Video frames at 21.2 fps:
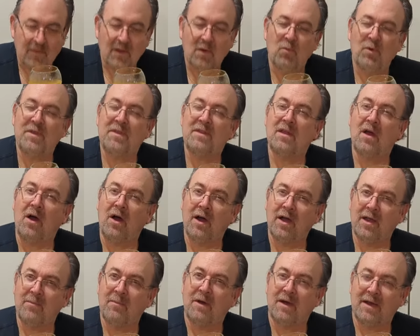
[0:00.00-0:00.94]
with
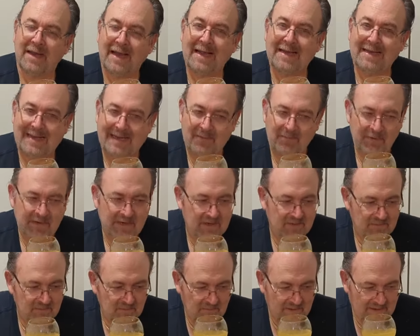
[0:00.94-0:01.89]
time, I can now pick
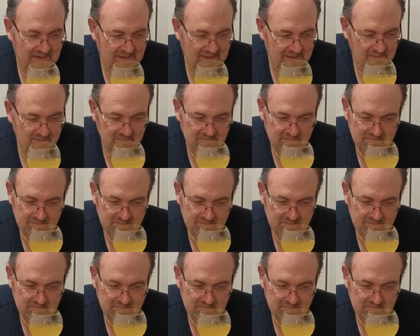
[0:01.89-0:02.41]
up the pear.